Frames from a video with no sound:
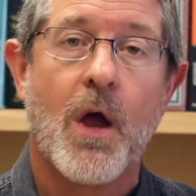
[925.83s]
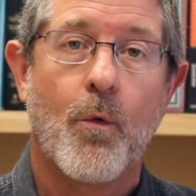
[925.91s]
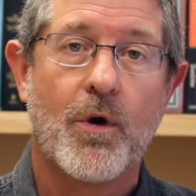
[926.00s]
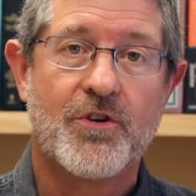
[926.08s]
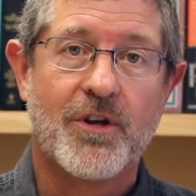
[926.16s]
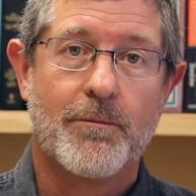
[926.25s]

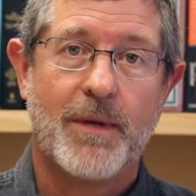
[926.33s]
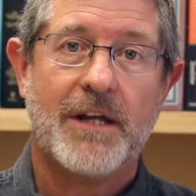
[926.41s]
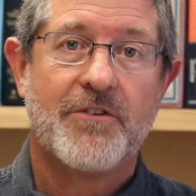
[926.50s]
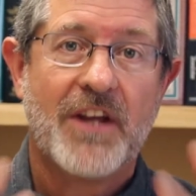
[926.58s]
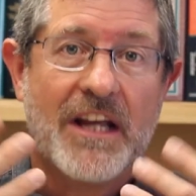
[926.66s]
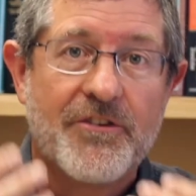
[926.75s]
We should be
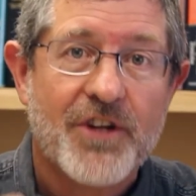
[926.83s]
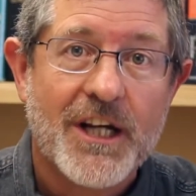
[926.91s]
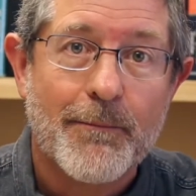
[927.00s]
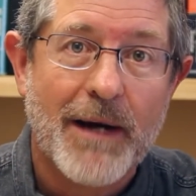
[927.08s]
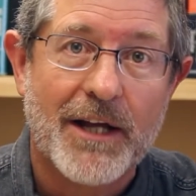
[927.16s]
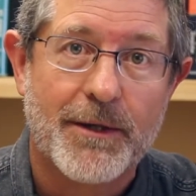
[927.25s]
teaching
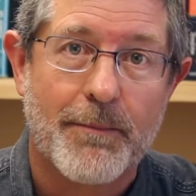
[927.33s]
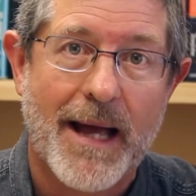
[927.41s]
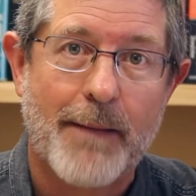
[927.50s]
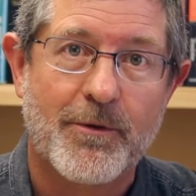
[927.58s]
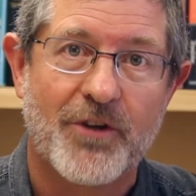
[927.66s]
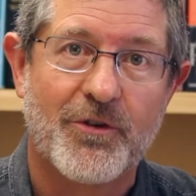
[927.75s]
about the
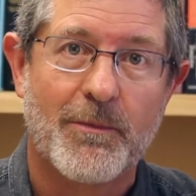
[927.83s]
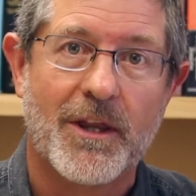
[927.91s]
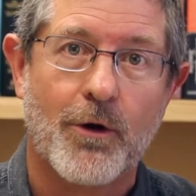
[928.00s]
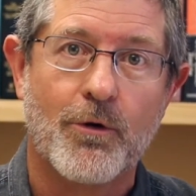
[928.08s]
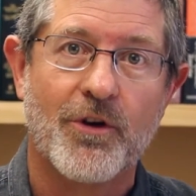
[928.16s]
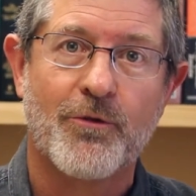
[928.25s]
baptism of
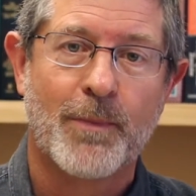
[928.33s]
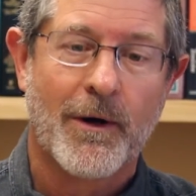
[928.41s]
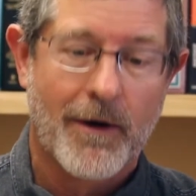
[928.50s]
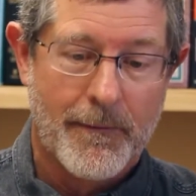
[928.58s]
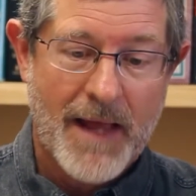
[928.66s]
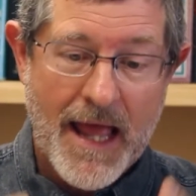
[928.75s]
the Holy
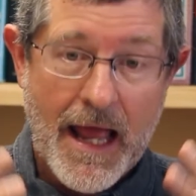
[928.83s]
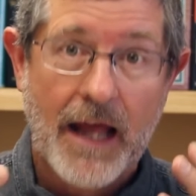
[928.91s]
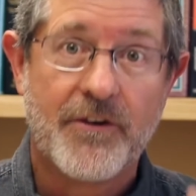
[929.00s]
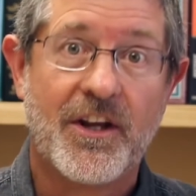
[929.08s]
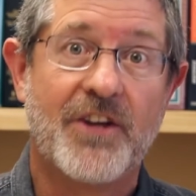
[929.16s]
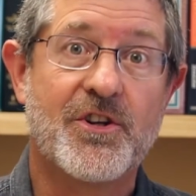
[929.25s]
Spirit
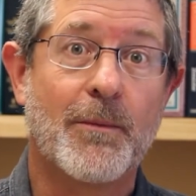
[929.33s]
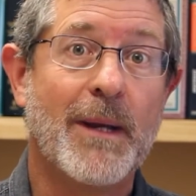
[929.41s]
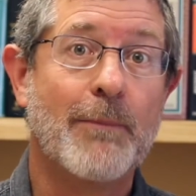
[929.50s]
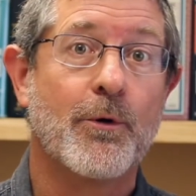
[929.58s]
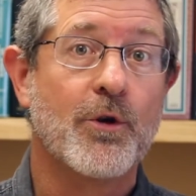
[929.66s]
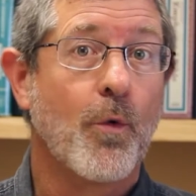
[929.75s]
and teaching
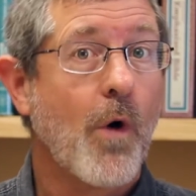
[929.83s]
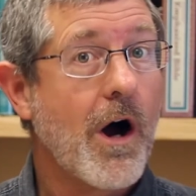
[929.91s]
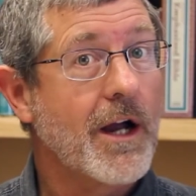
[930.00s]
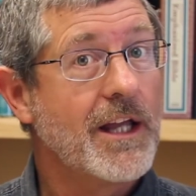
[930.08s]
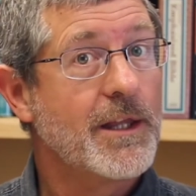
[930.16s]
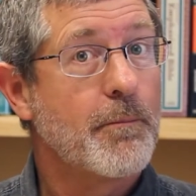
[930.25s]
people to
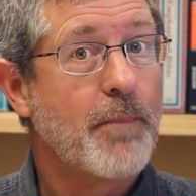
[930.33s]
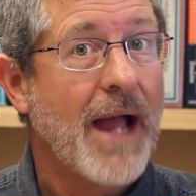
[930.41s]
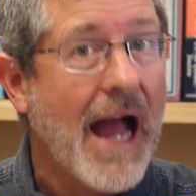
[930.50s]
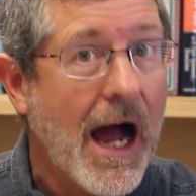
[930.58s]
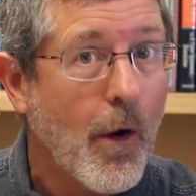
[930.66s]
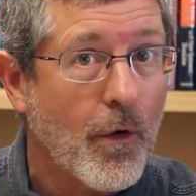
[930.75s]
walk in the
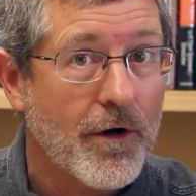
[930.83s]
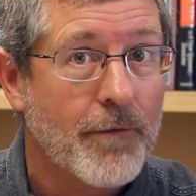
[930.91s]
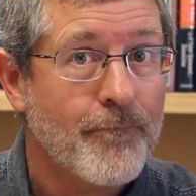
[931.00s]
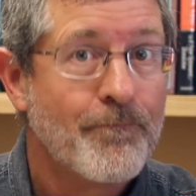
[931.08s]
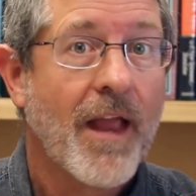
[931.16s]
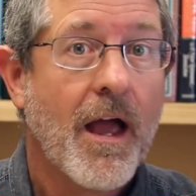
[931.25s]
power
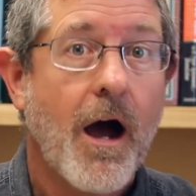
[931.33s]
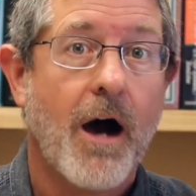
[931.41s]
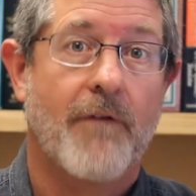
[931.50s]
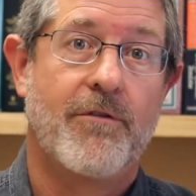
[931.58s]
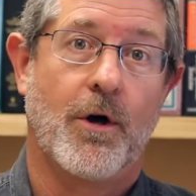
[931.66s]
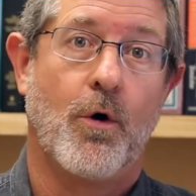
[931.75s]

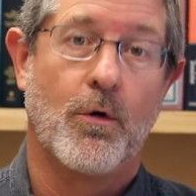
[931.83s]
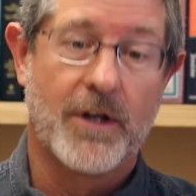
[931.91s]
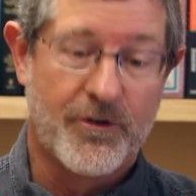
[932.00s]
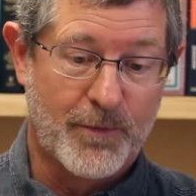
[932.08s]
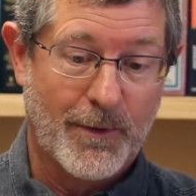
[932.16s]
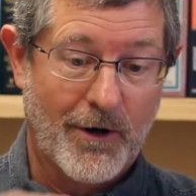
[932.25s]
of the Holy
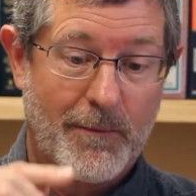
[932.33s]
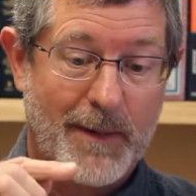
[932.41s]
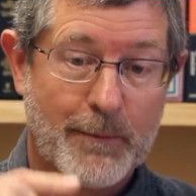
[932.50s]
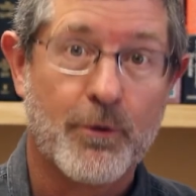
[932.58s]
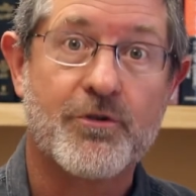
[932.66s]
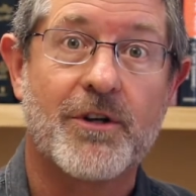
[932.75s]
Spirit.
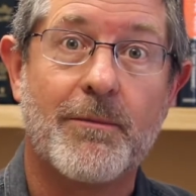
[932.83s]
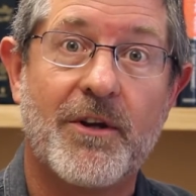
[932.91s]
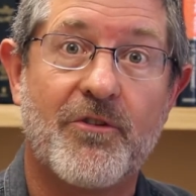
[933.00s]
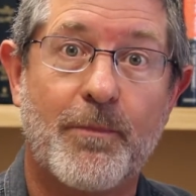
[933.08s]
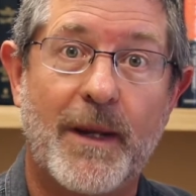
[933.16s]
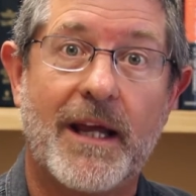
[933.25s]
People should be
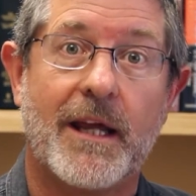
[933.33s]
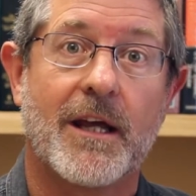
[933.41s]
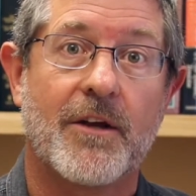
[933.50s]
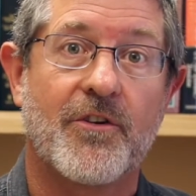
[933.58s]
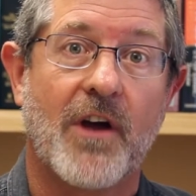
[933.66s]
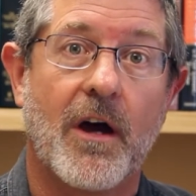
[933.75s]
speaking
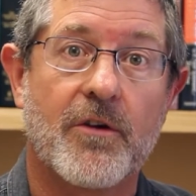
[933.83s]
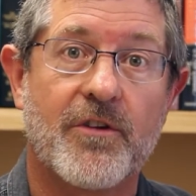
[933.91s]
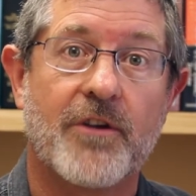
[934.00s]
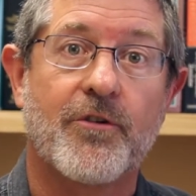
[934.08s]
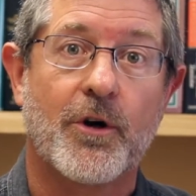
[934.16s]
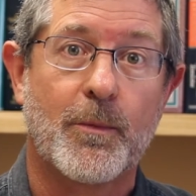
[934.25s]
in tongues,
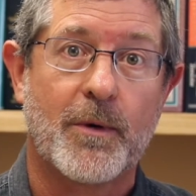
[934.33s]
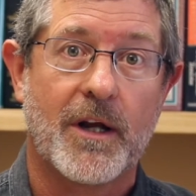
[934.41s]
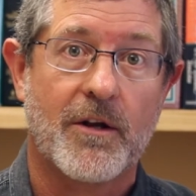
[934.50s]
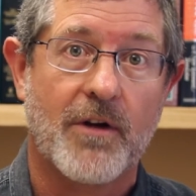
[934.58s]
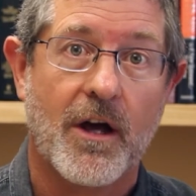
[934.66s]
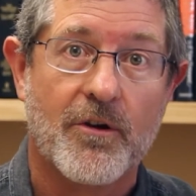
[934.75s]

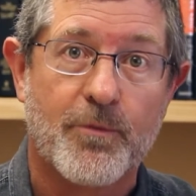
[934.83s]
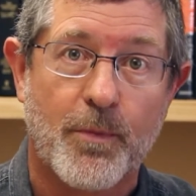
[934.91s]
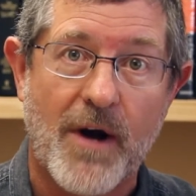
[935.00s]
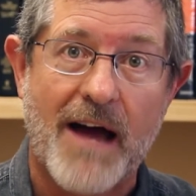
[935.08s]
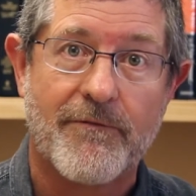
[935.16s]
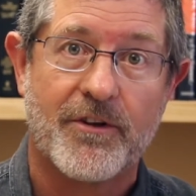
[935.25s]
interpreting tongues,
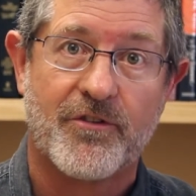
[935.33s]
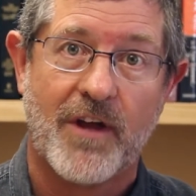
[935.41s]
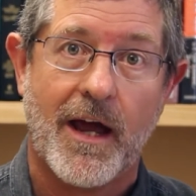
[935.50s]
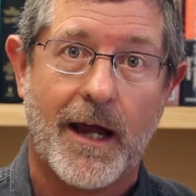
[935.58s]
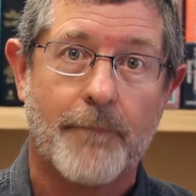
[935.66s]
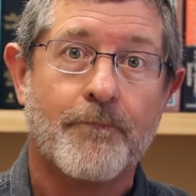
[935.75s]

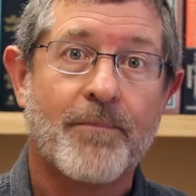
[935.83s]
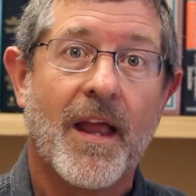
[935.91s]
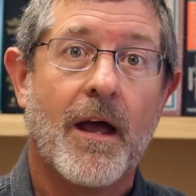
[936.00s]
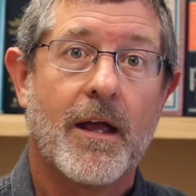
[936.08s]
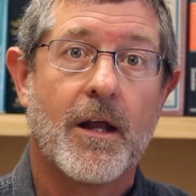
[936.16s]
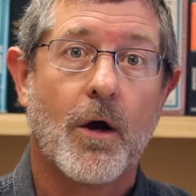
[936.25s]
prophesying,
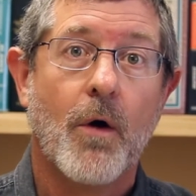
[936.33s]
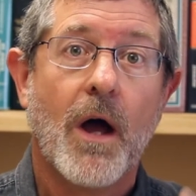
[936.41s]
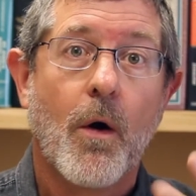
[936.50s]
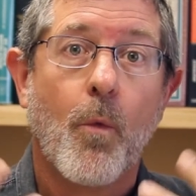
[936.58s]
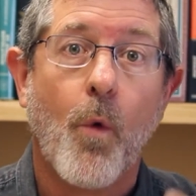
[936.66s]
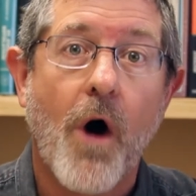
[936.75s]
you know,
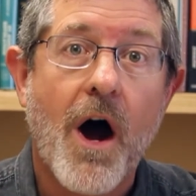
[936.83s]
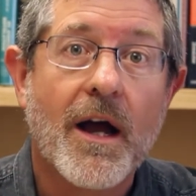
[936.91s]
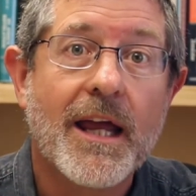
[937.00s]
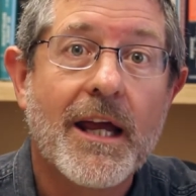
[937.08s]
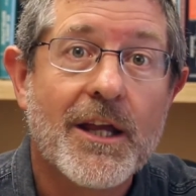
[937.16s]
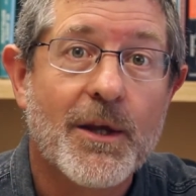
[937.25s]

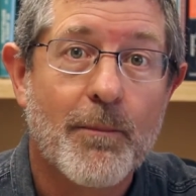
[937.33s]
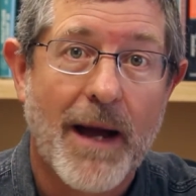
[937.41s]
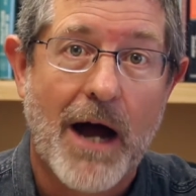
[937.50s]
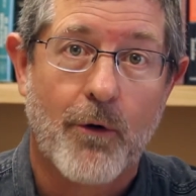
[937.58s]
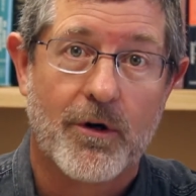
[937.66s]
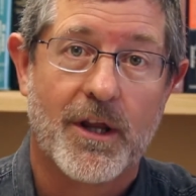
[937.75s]
walking in the
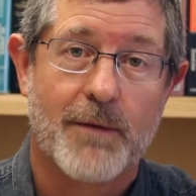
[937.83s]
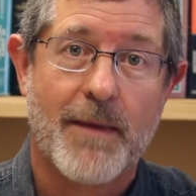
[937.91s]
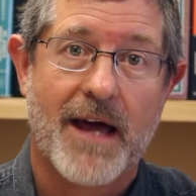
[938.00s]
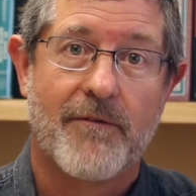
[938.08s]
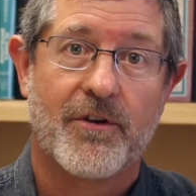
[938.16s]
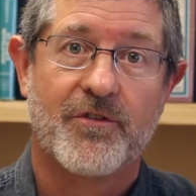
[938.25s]
power of the
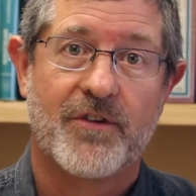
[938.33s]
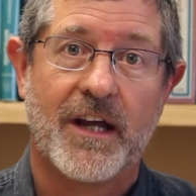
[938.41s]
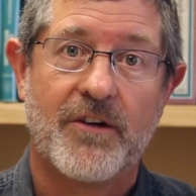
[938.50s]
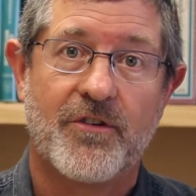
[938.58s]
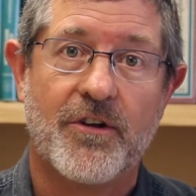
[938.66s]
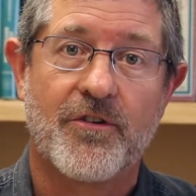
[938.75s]

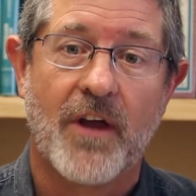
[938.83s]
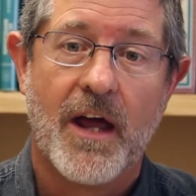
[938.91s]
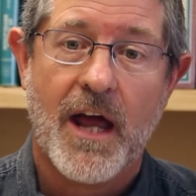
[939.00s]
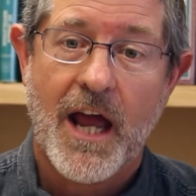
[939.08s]
manifestations.